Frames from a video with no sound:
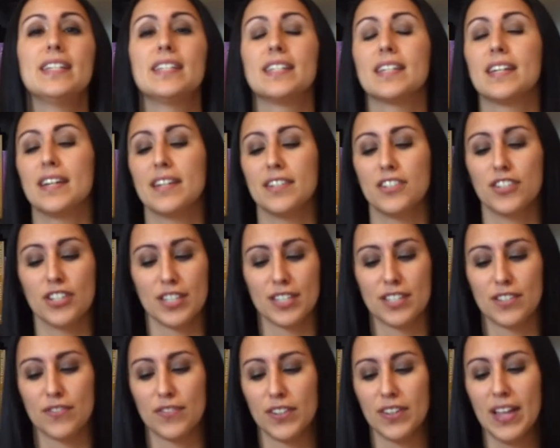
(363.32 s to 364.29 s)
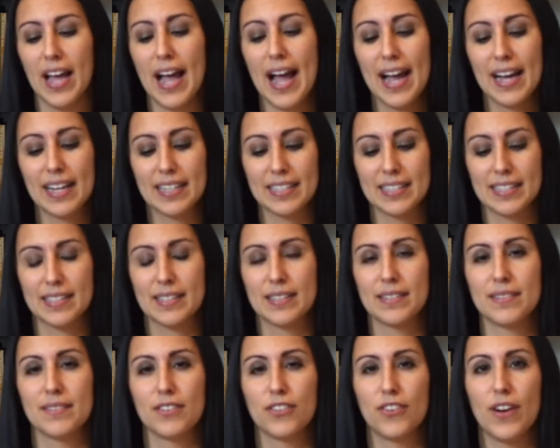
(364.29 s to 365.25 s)
to just
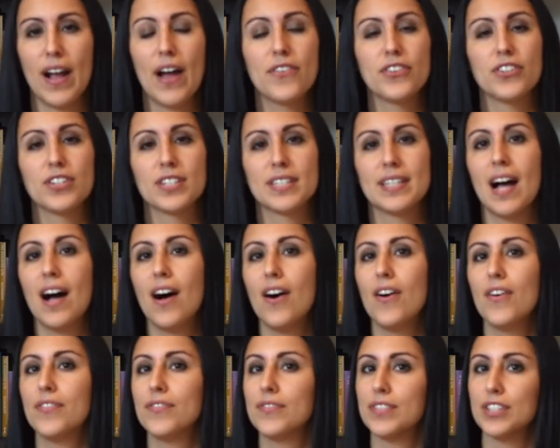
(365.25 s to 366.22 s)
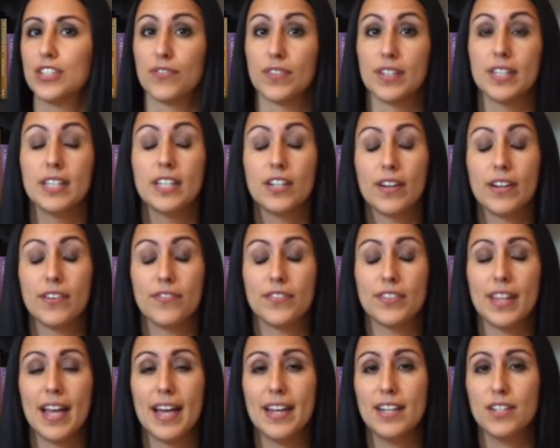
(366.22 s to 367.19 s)
relax, ground yourself. It's really great for
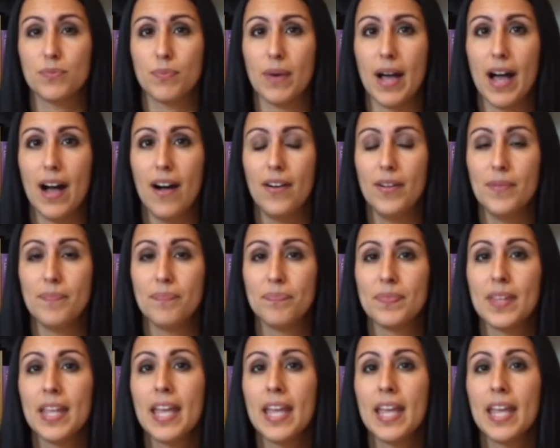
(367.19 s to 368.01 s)
that as well.